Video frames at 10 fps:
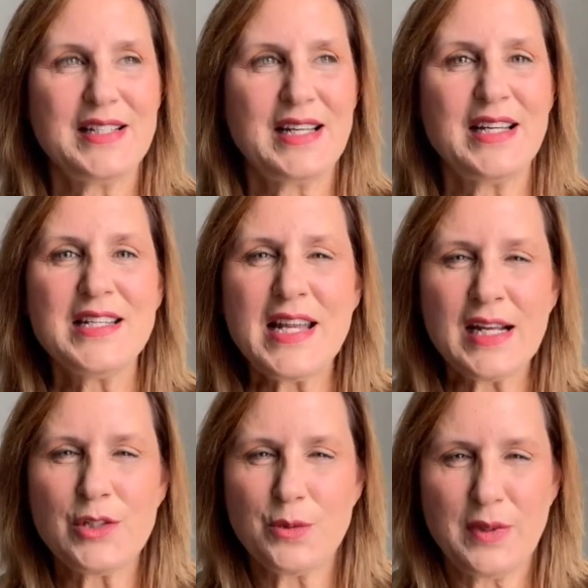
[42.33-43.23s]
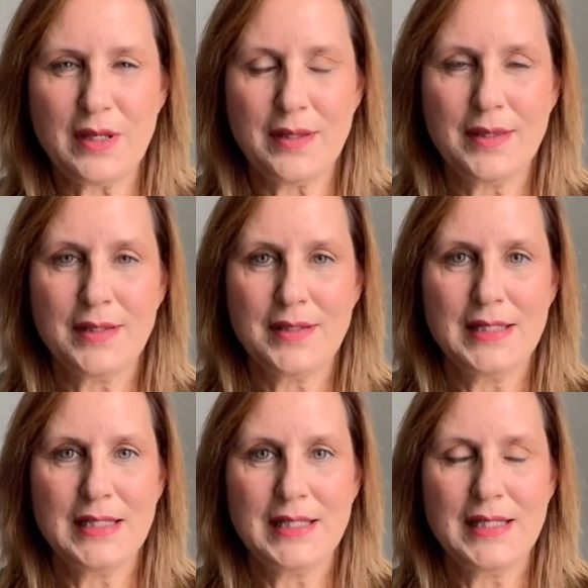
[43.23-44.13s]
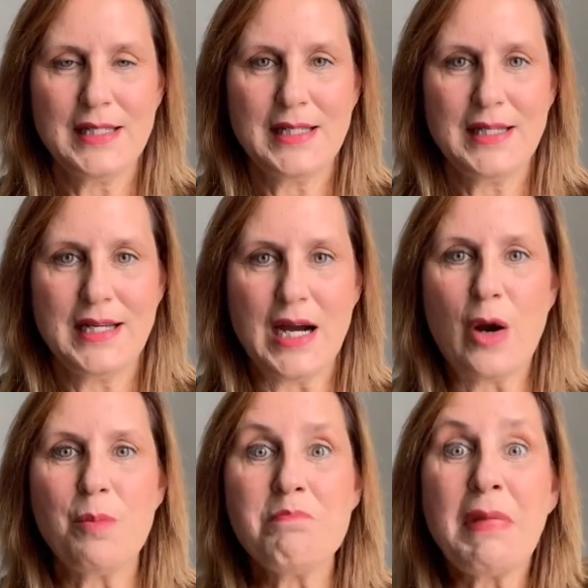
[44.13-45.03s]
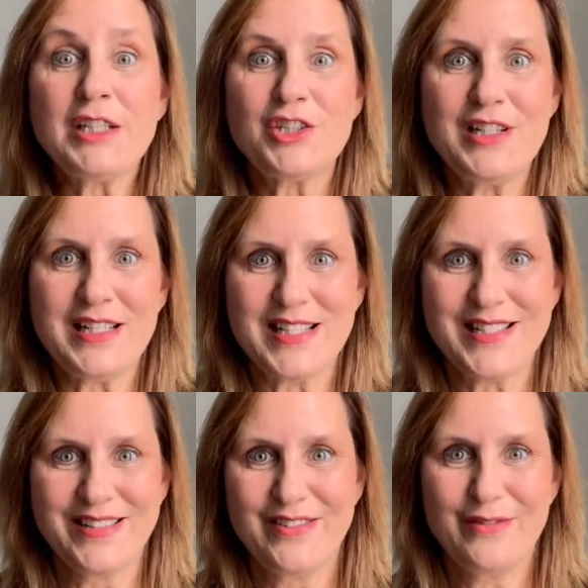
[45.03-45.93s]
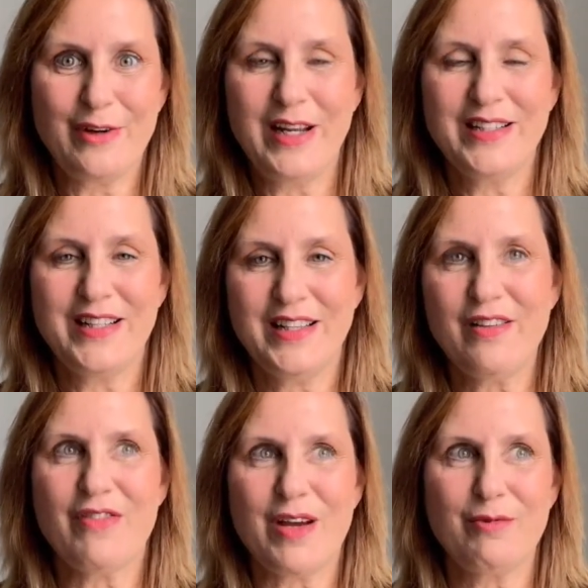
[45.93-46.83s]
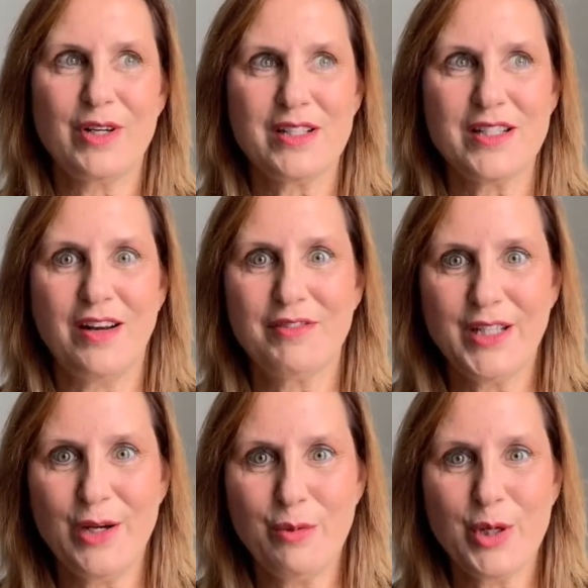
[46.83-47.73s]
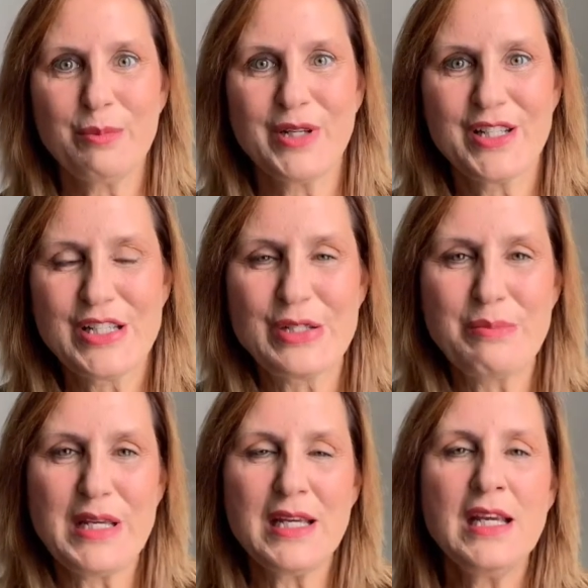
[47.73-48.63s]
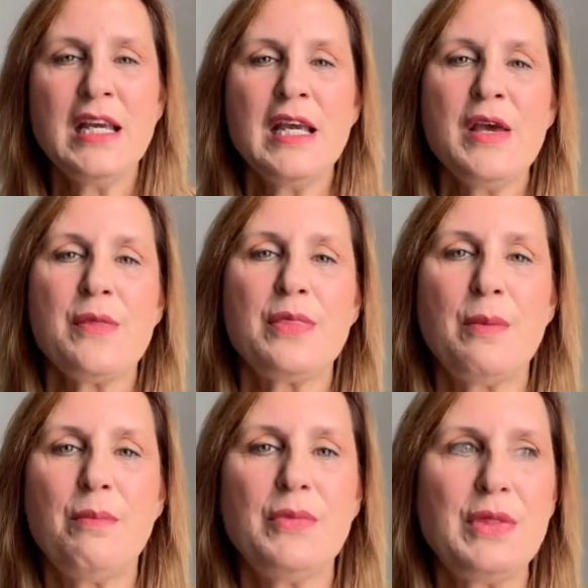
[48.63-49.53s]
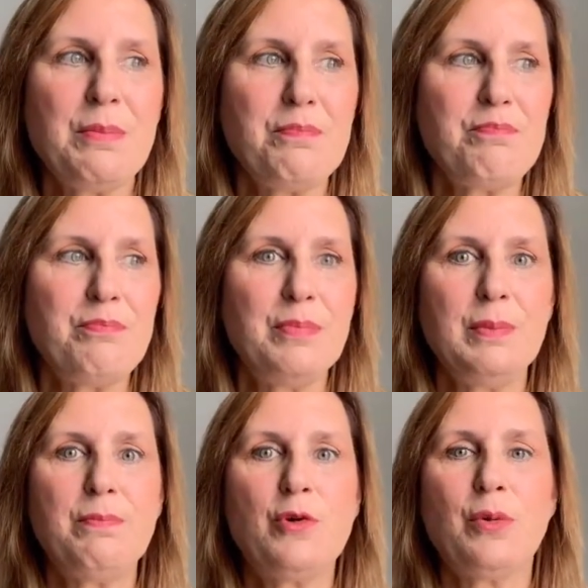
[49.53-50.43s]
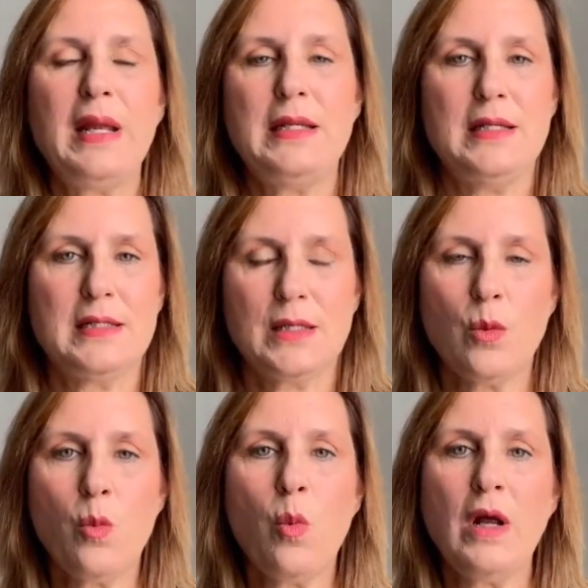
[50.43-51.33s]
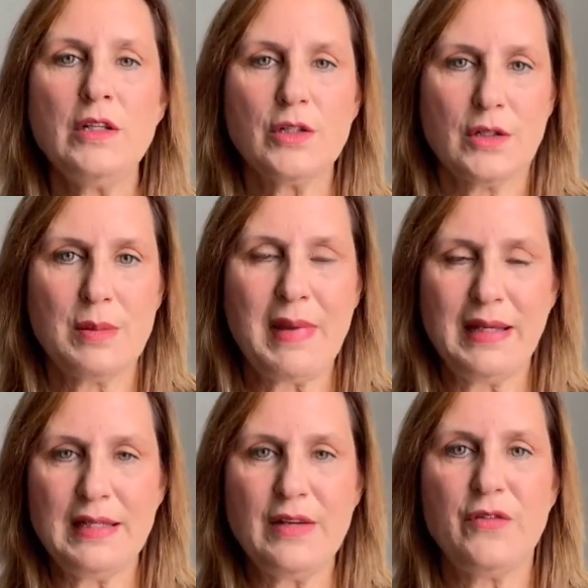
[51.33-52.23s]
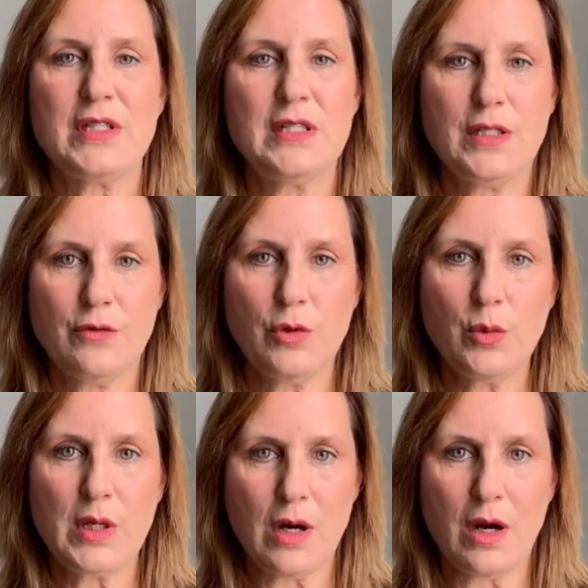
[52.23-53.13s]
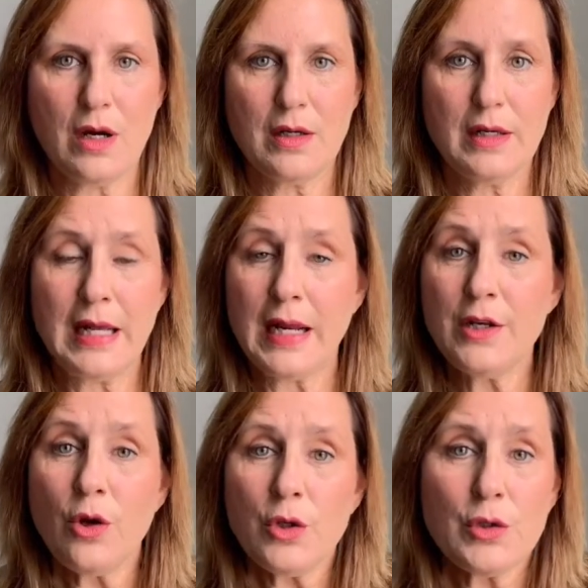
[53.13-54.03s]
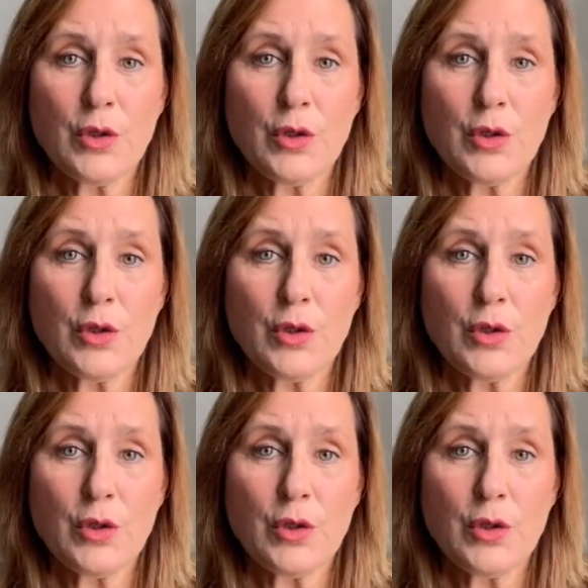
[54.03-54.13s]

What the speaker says: connect with our muchness, right? I love that word. It's not really a word, but it should be. The greatness, the wonder, the magnificence of who we are. And I know